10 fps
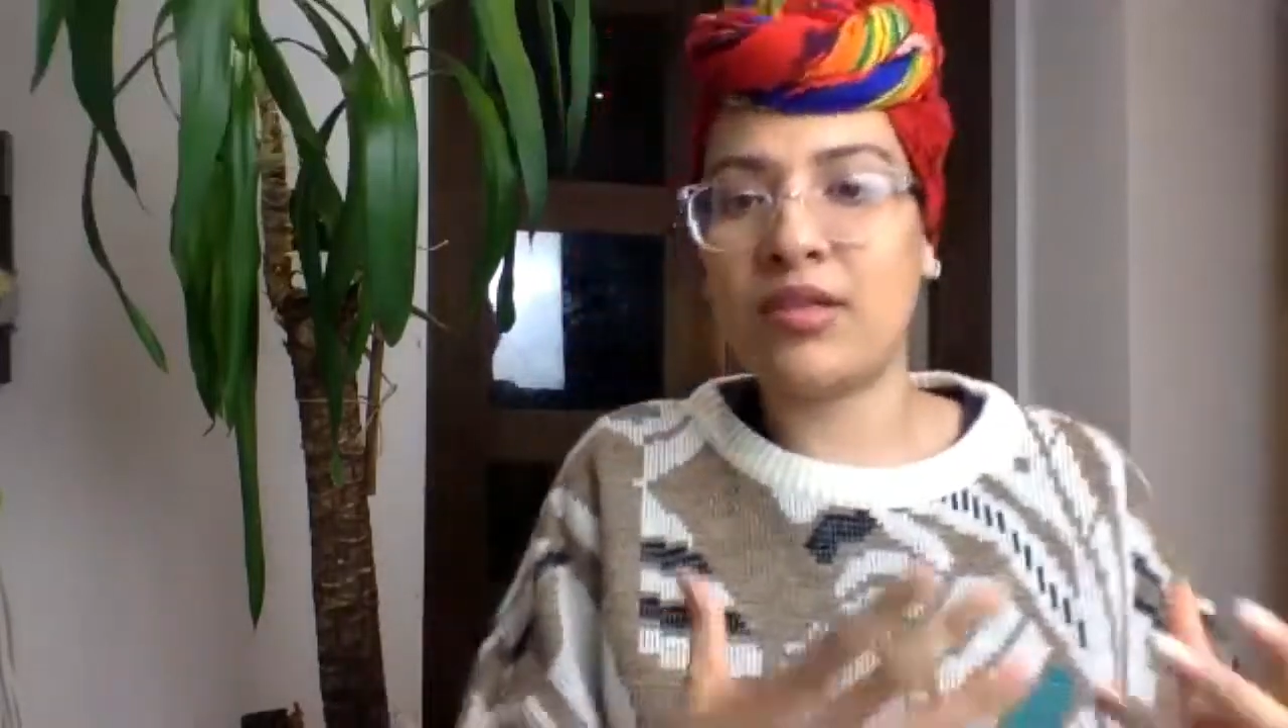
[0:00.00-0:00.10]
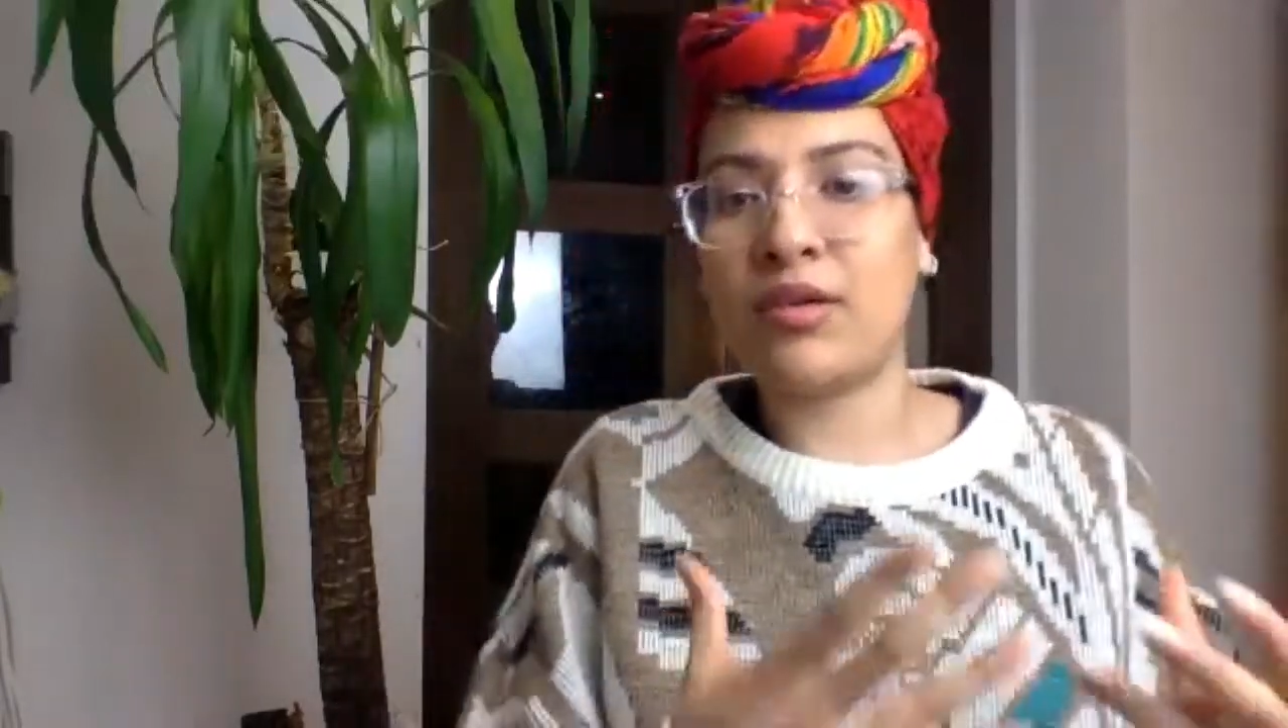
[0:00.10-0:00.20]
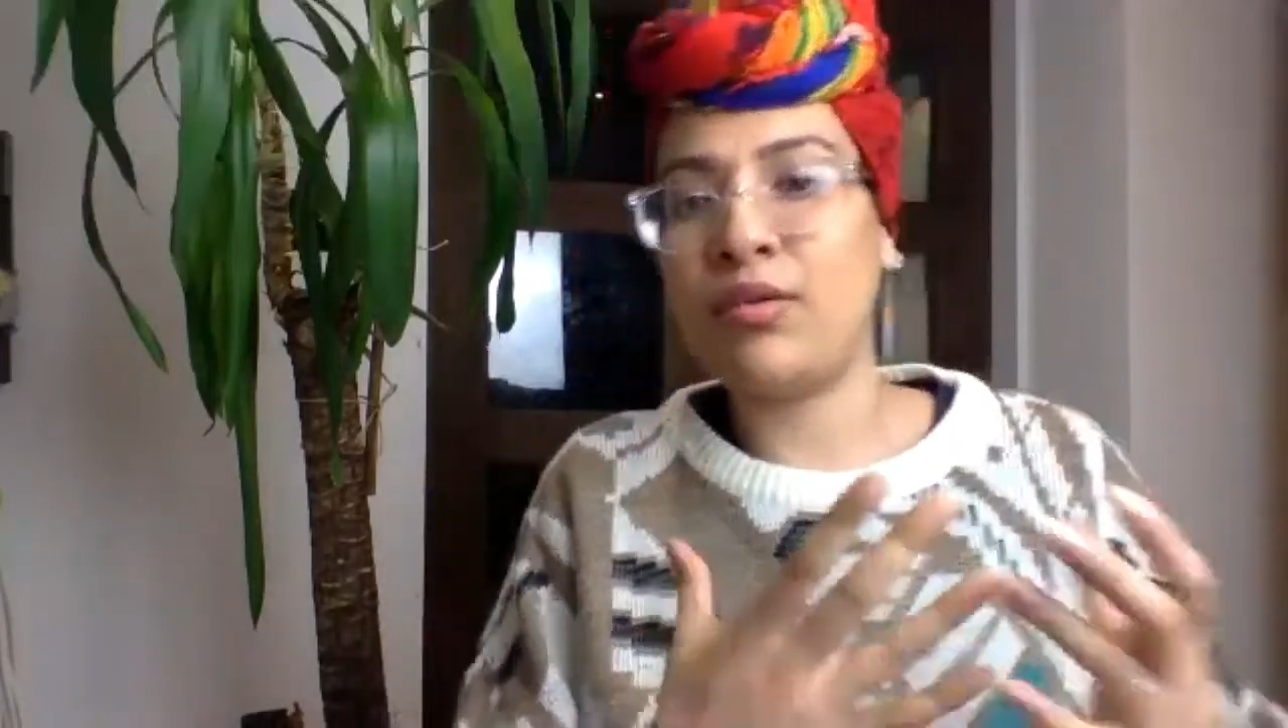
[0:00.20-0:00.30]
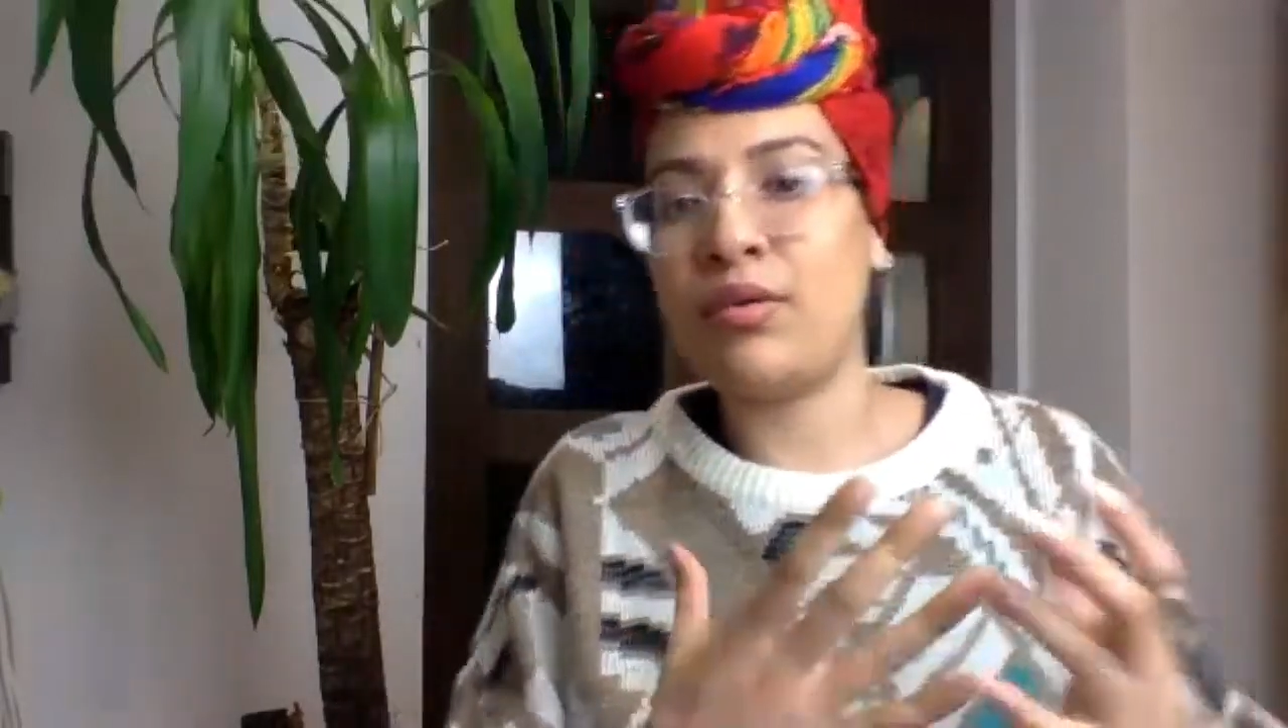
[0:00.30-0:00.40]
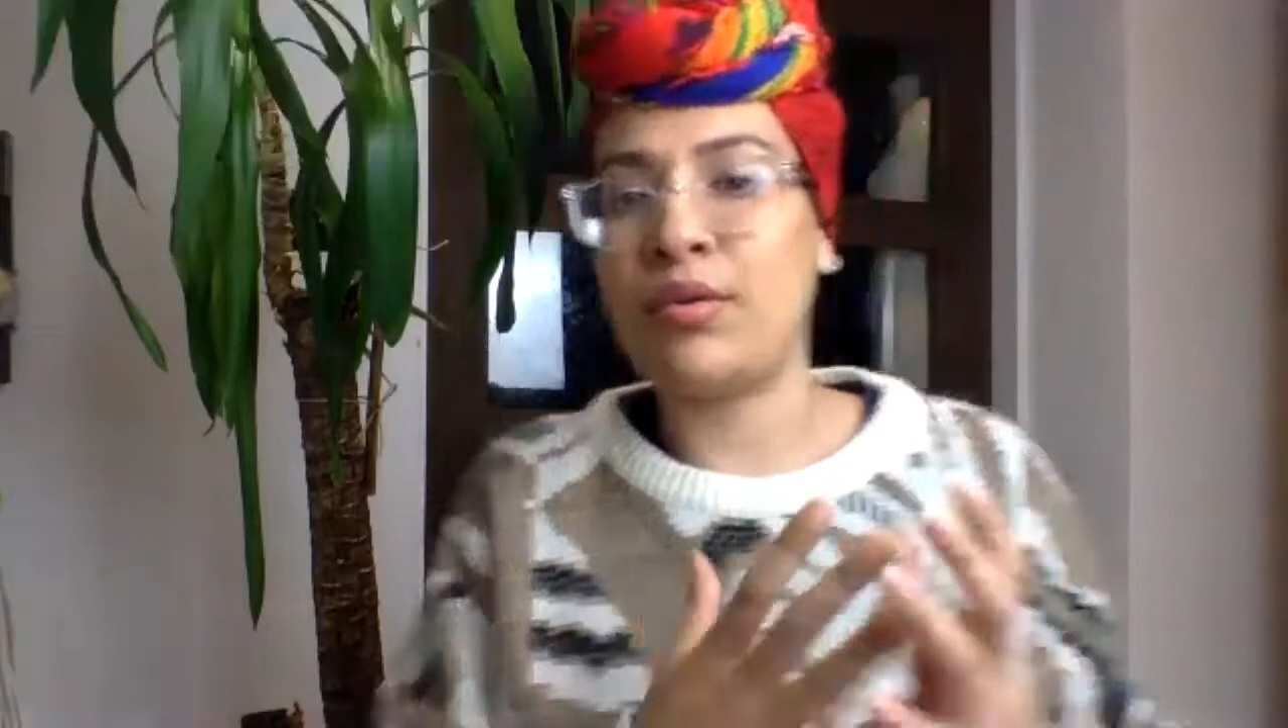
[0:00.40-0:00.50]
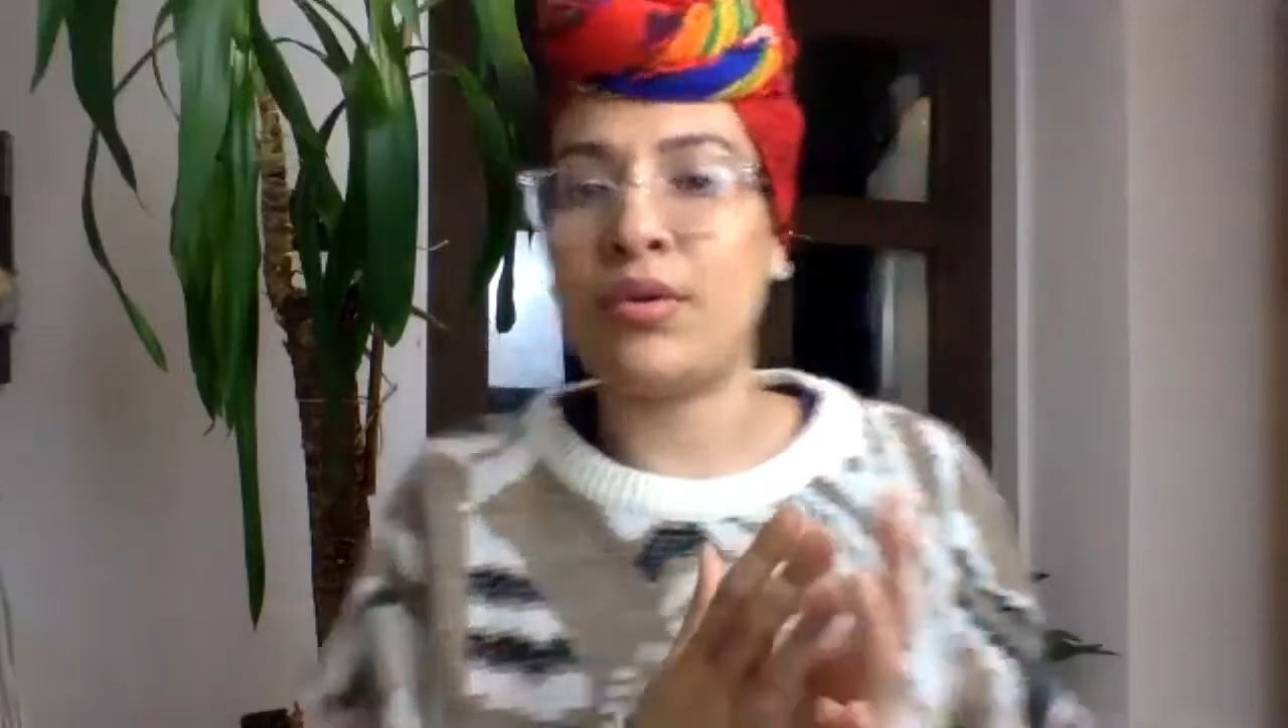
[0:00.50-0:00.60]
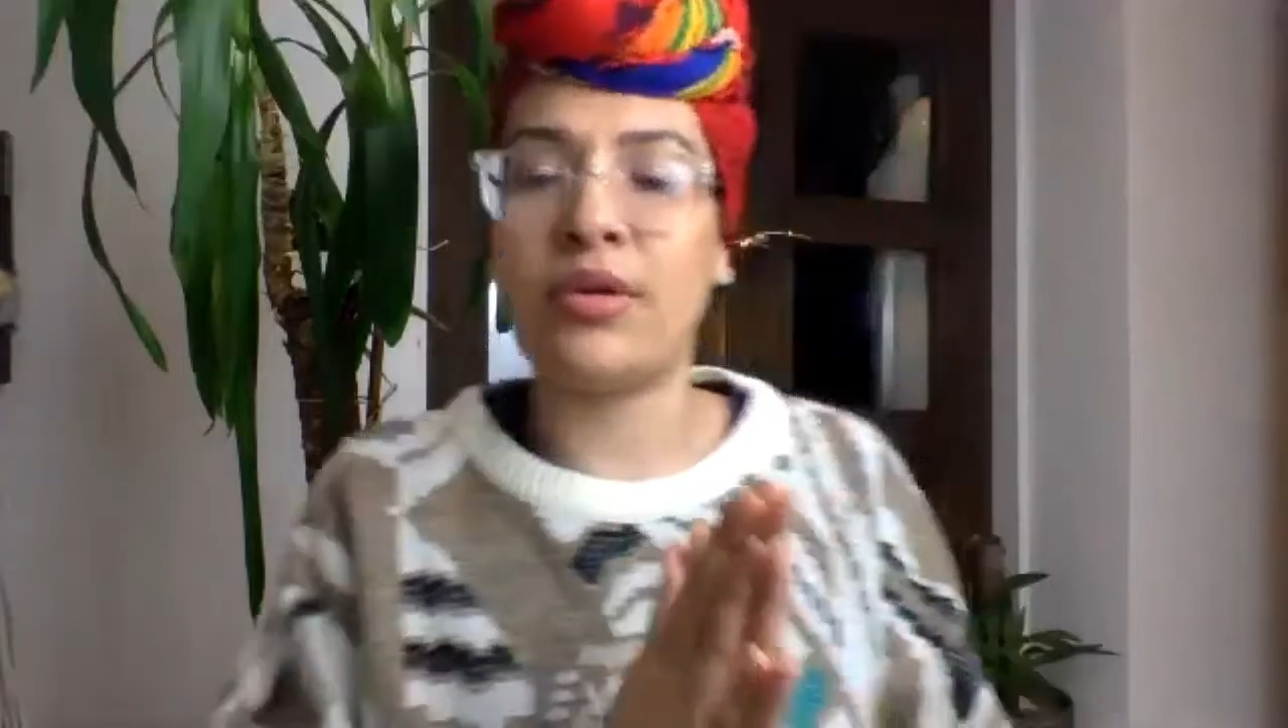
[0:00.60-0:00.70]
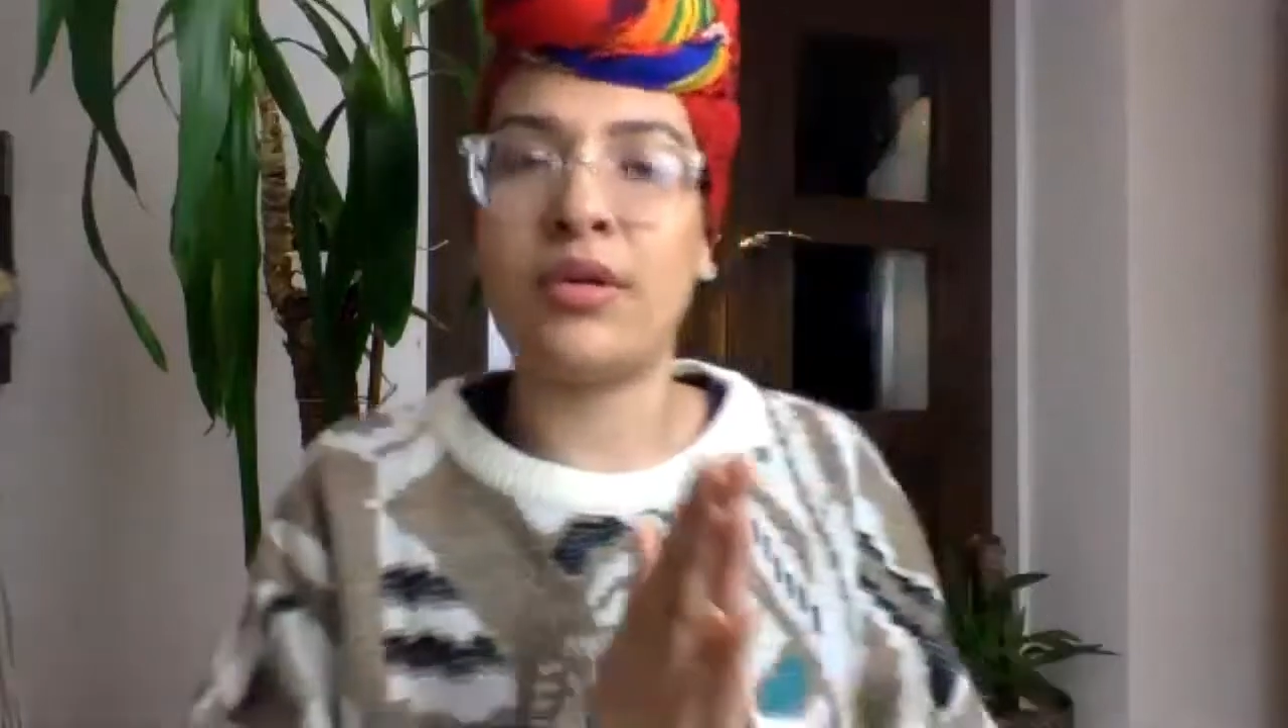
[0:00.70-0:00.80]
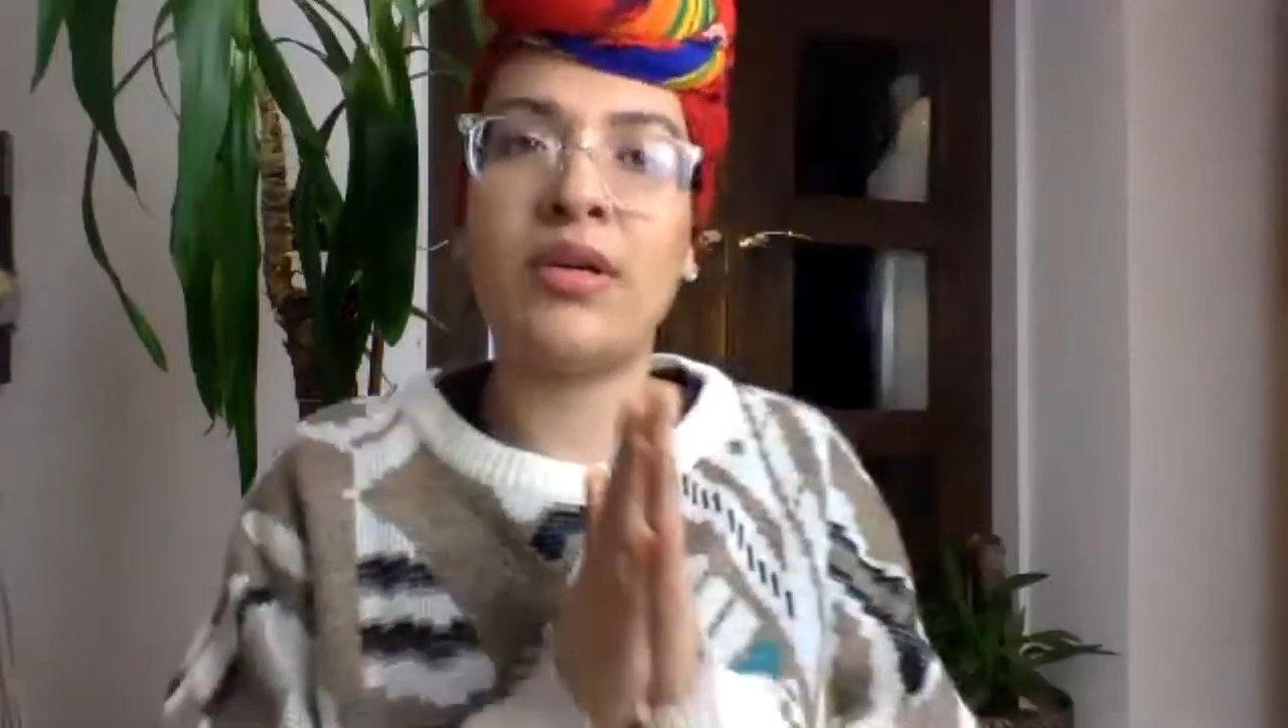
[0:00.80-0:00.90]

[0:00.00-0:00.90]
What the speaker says: or